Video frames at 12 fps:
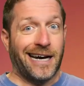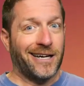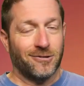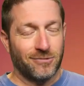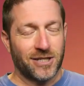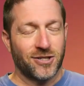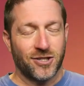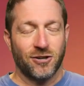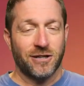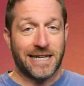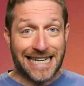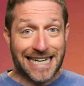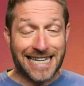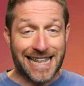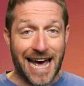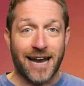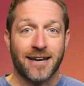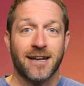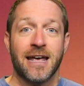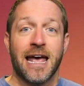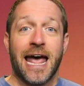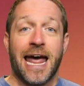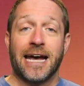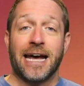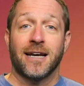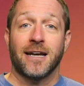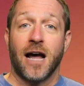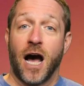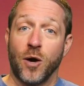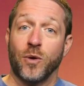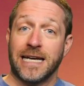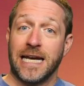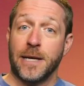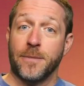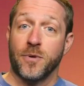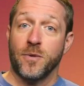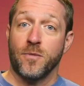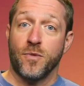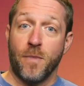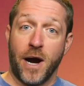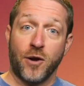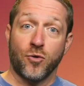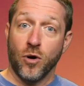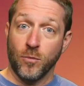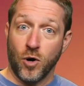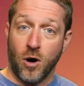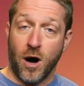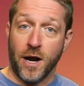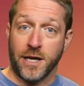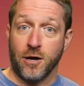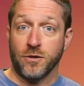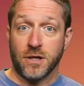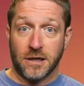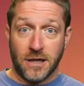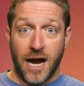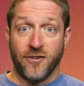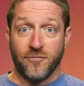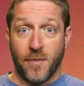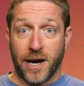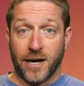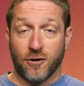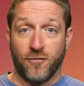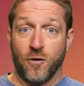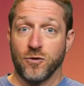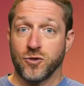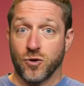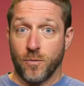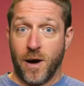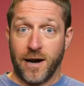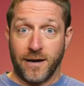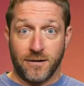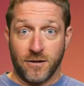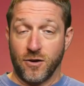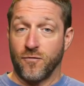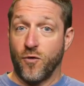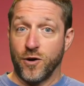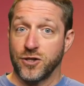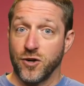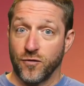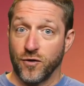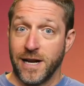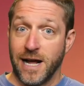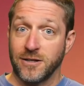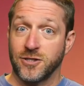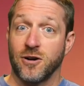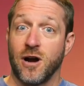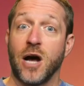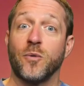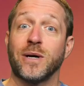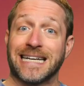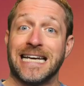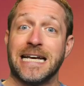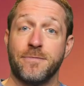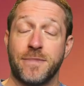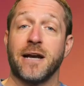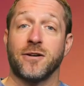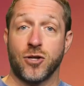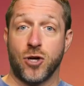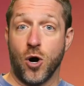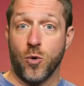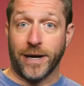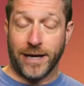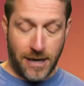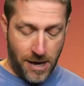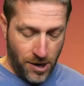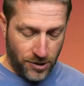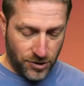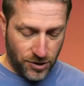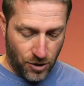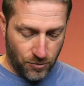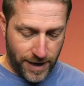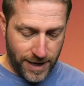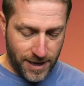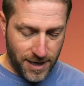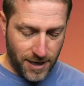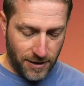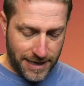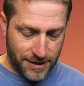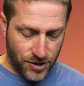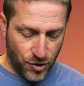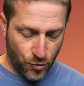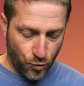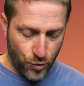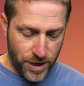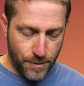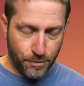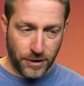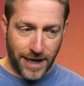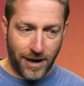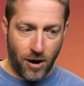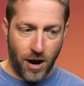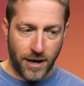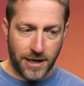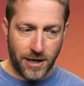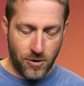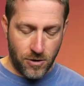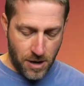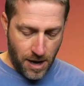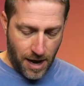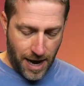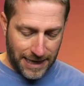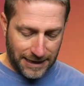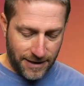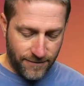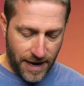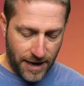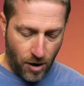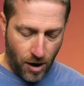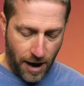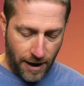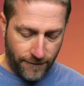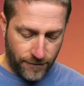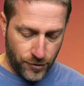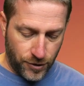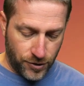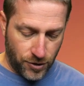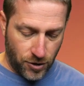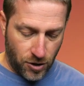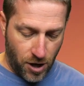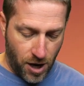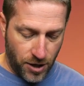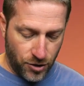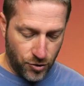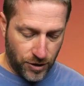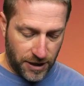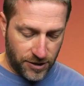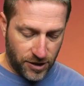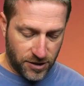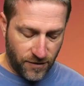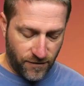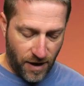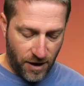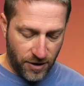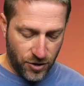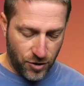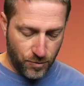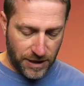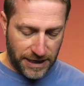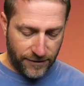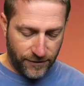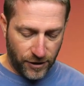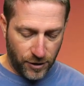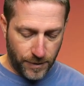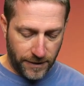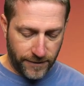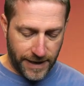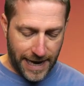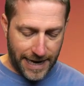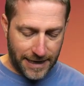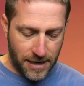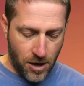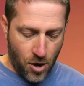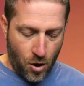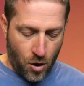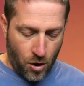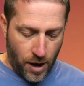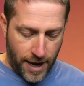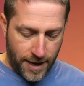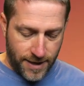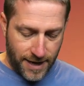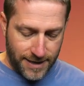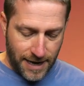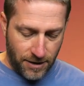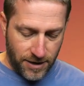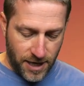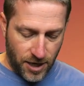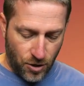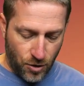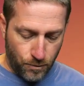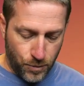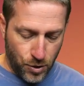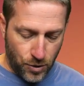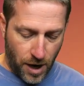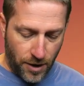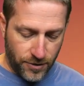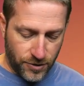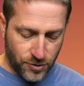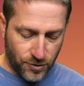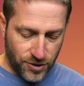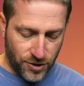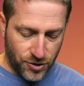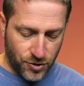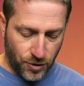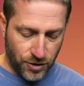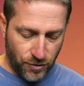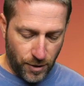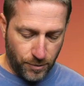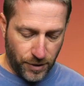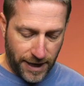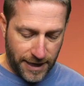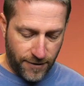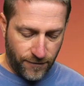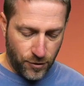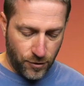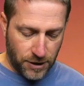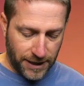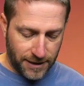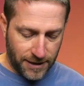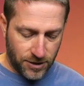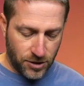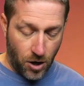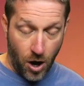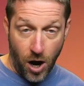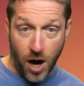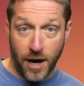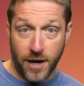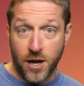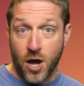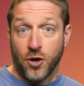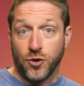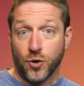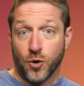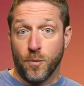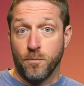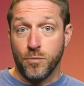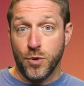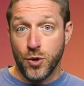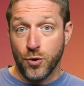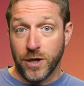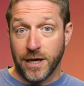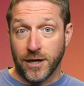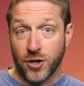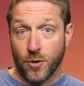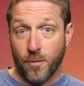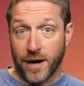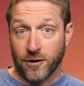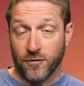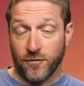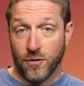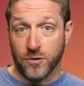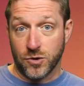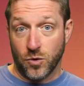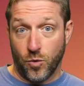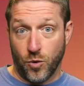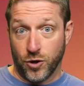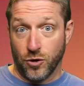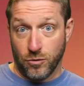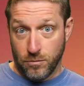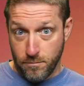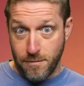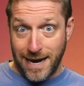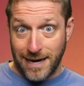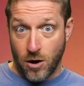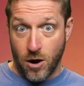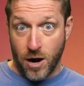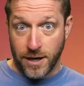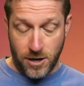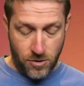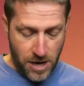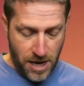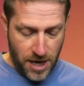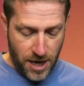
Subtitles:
I don't necessarily need that. And I want to keep my normal audio, the live microphones or the voiceover announcer, I want to keep that going. So right here is the replay audio. I leave that off. You can turn it on. You can adjust the volume. You can give it a little bit of gain. And then down here, mute other sources during the replay. If you click this on, you're muting your microphones or your main audio.